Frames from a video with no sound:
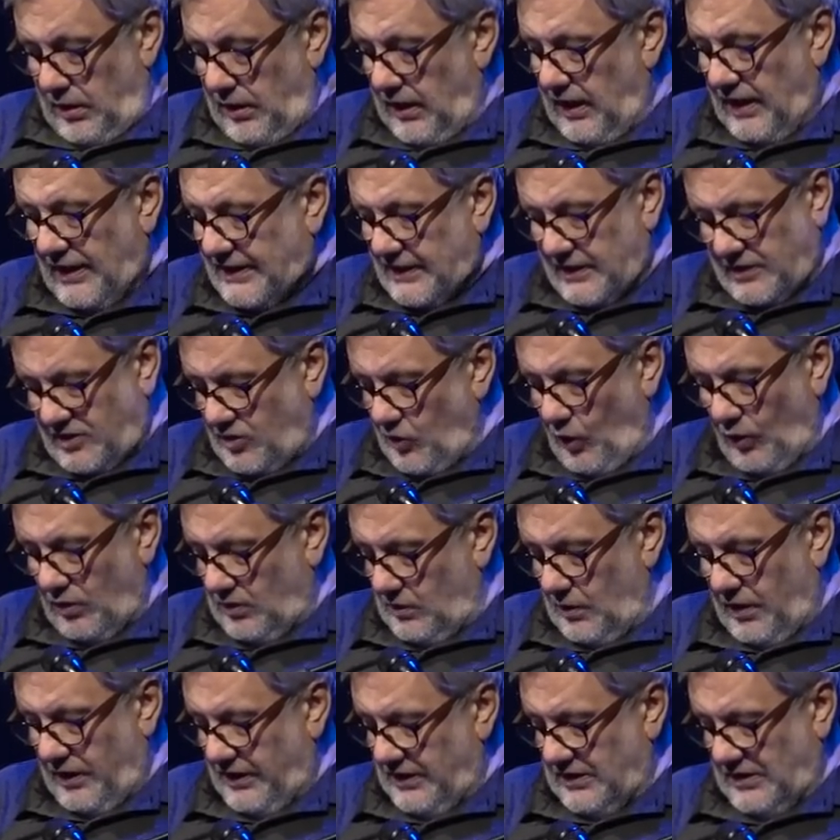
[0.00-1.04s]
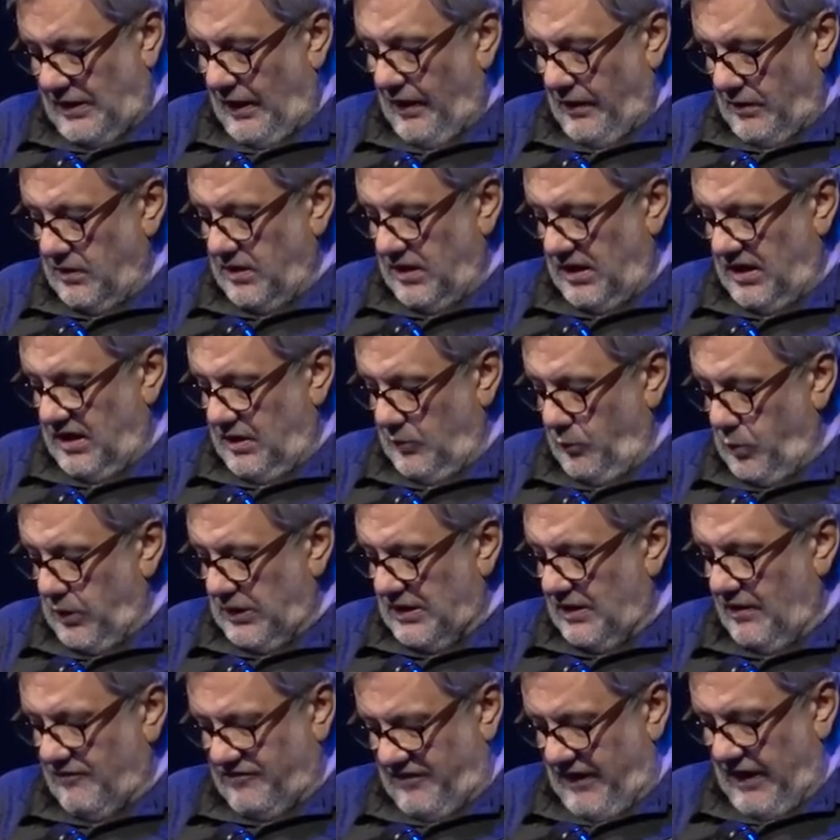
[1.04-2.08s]
is it not returning
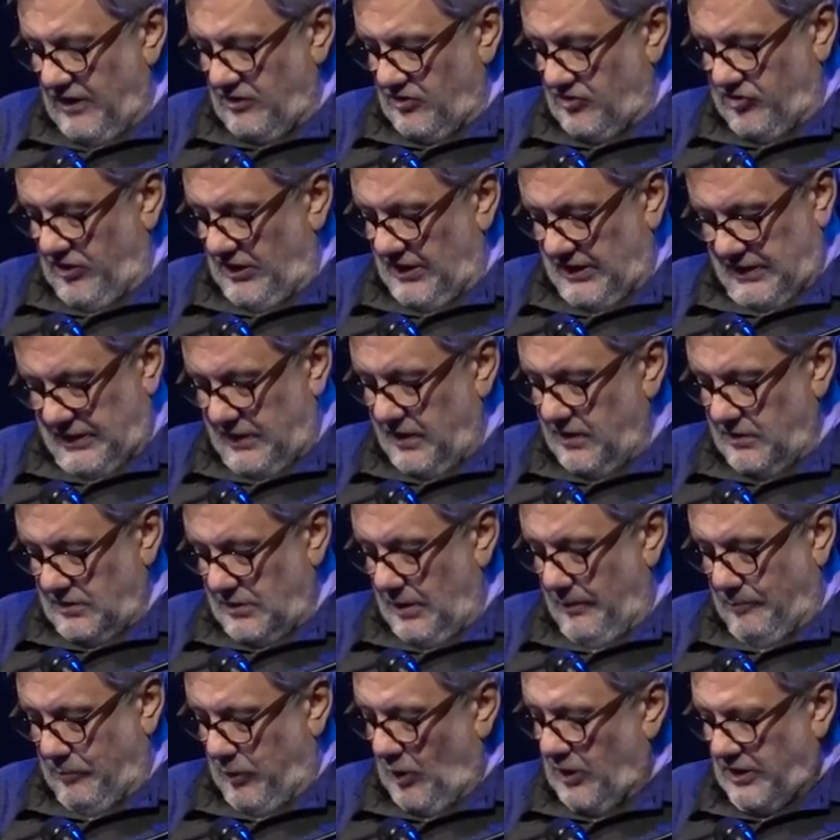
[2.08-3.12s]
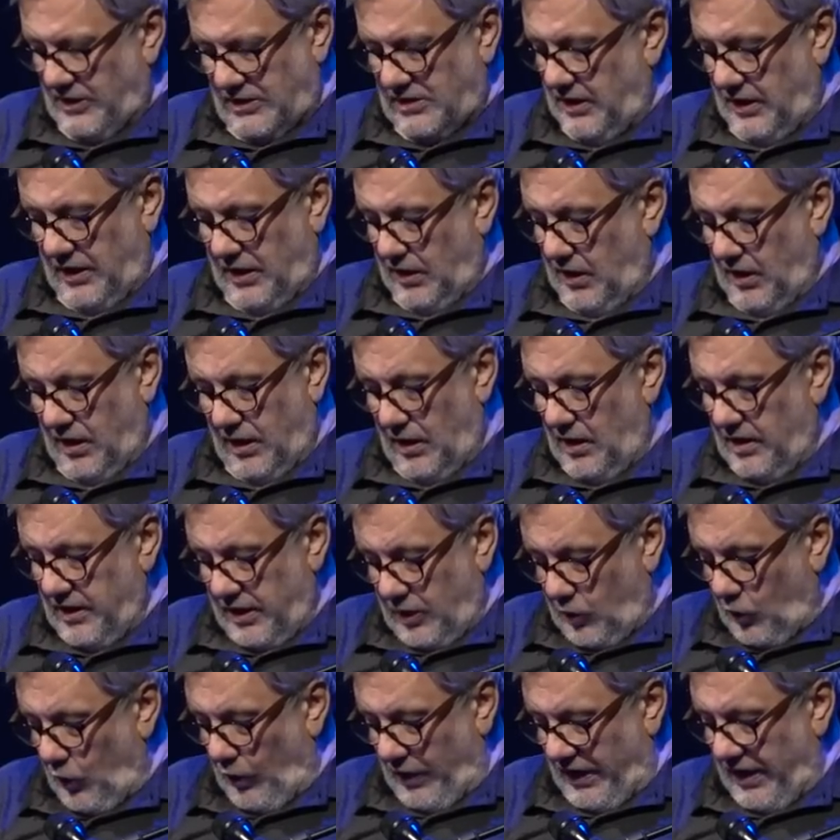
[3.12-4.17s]
with a vengeance in the politically
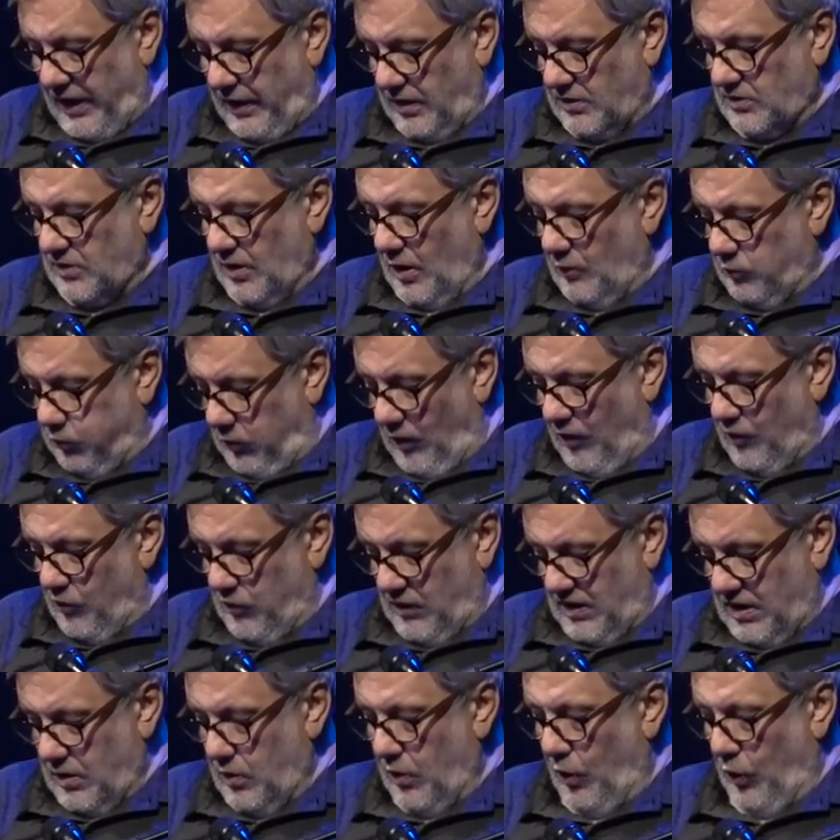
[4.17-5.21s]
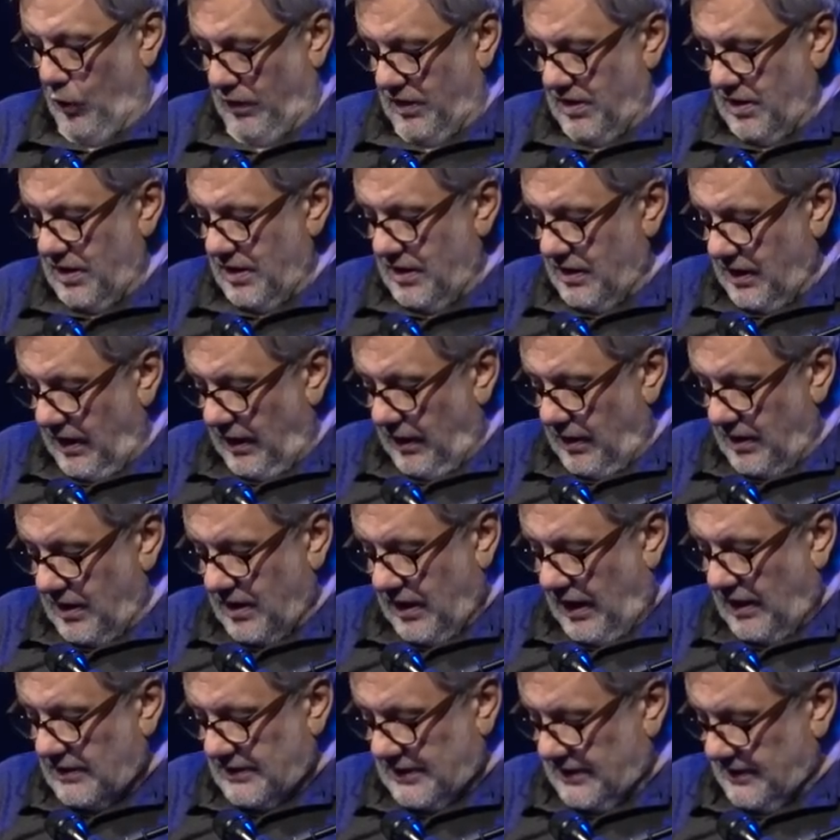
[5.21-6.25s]
correct, woke, or
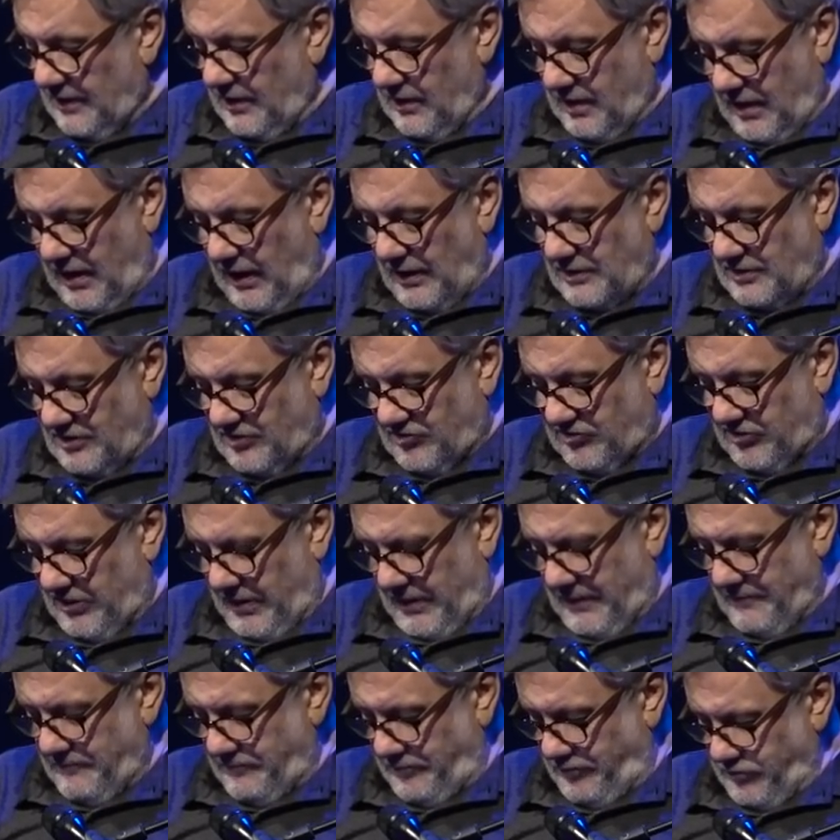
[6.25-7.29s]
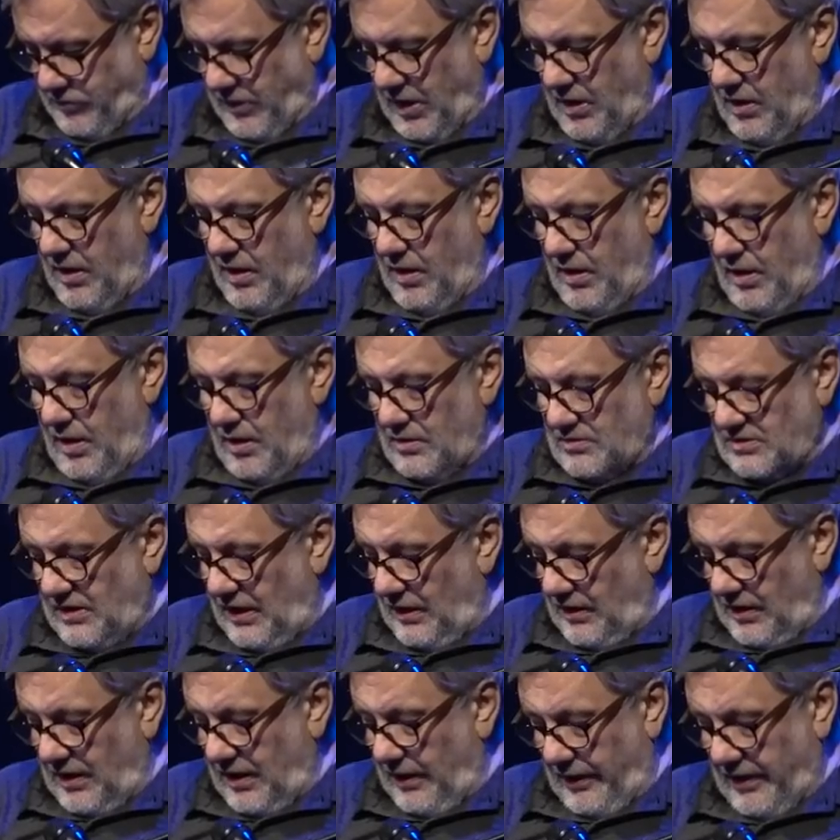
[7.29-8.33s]
cancel culture?
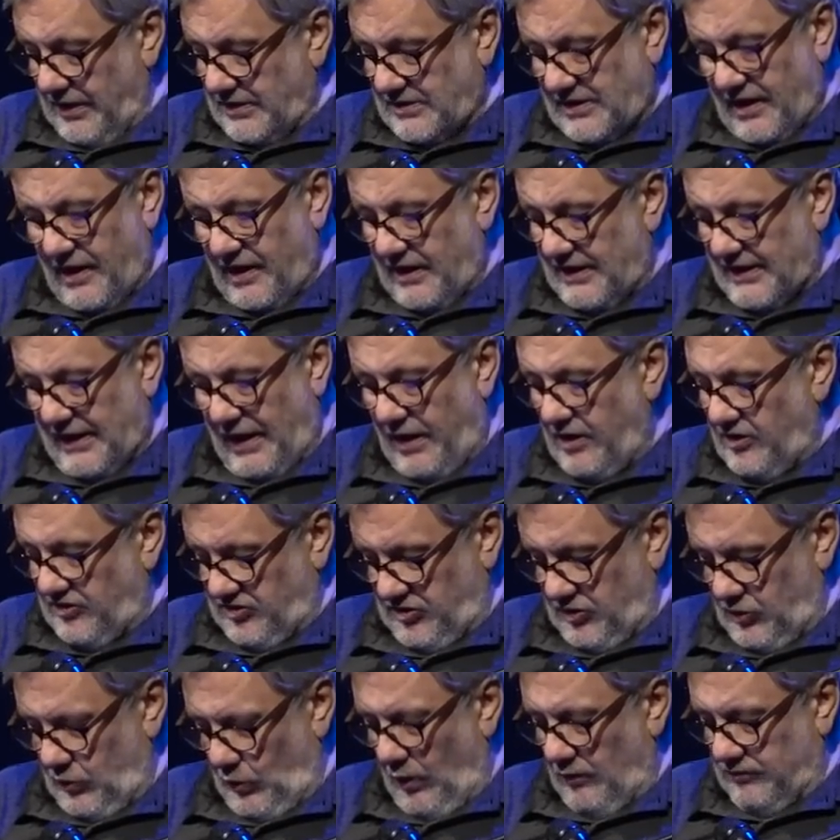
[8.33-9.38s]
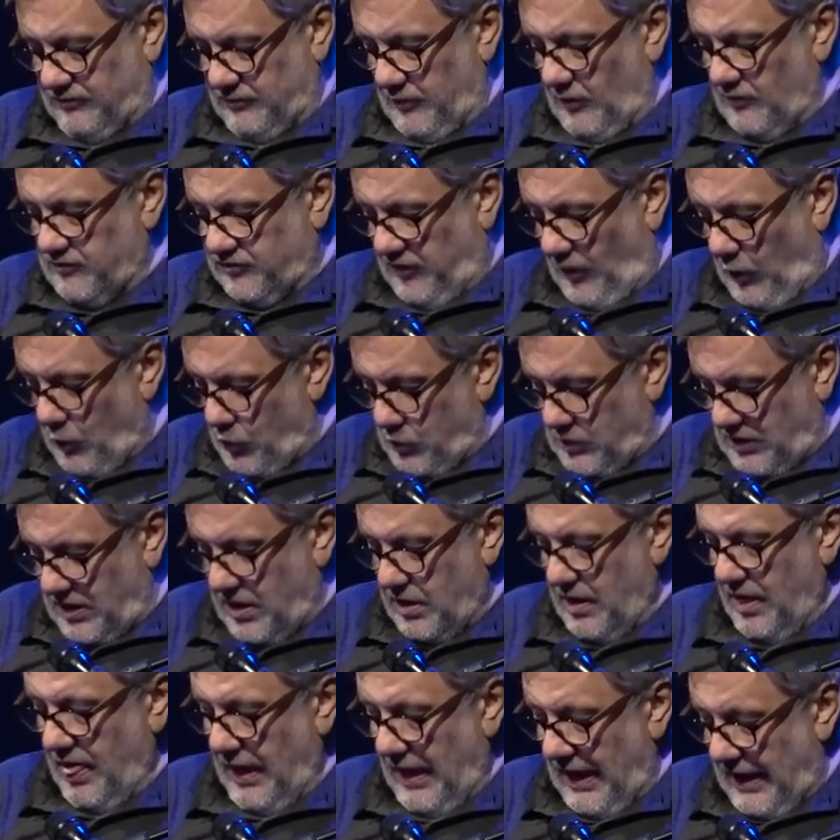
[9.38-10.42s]
The characterization of woke
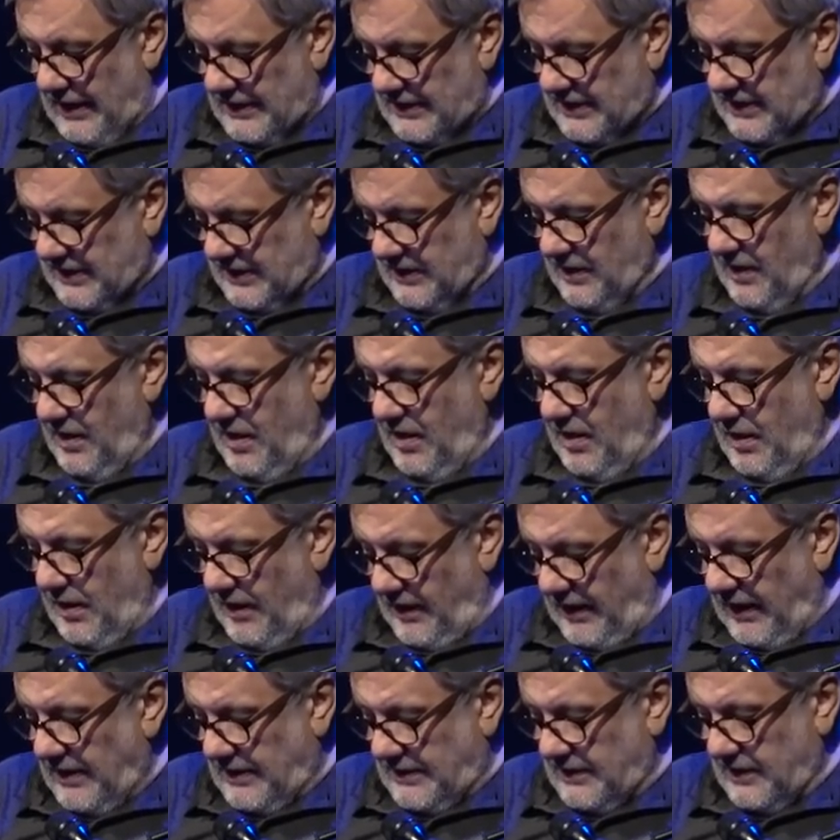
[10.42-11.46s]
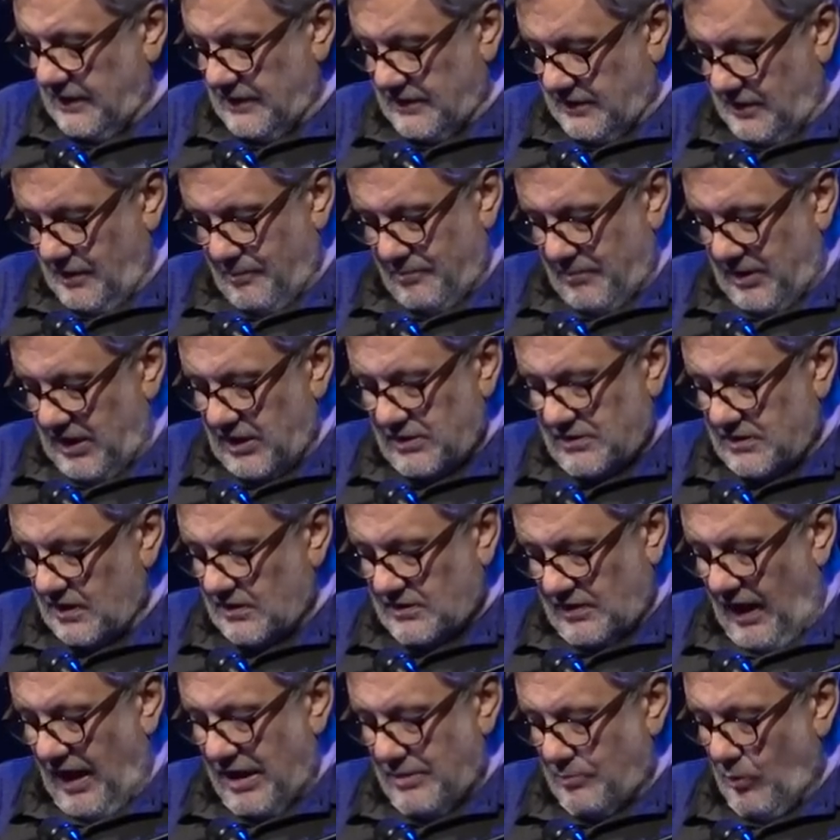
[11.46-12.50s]
as racism in the
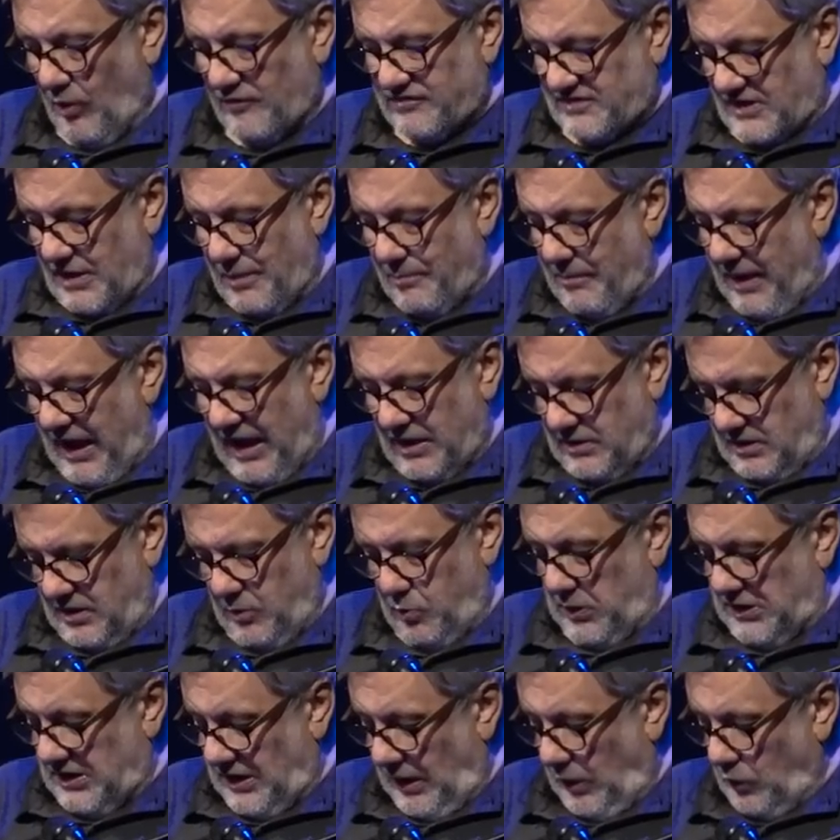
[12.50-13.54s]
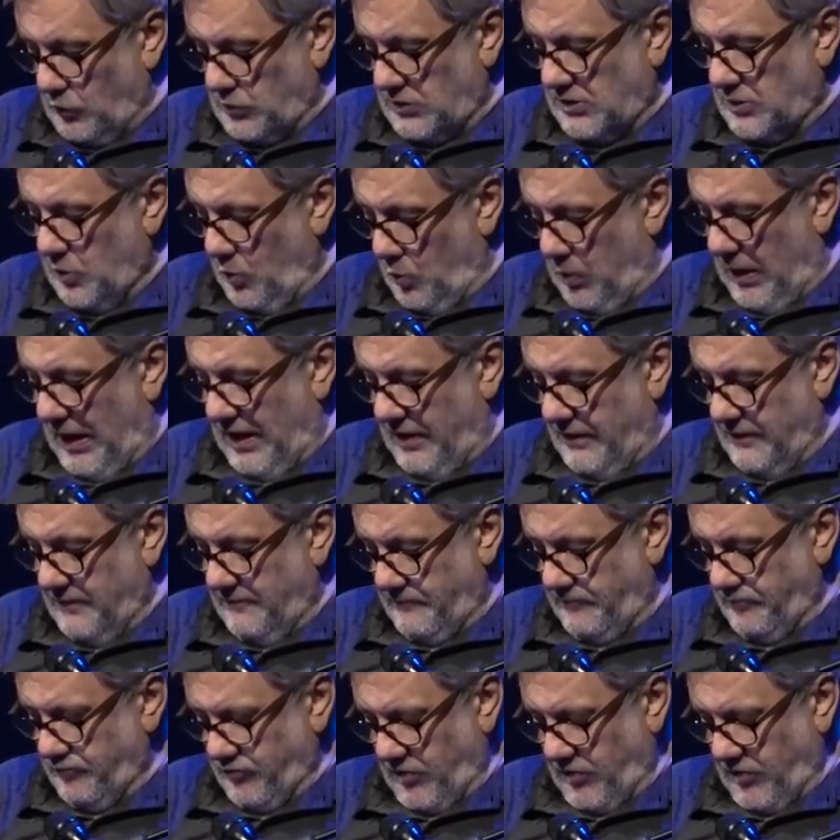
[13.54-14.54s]
time of the many without the one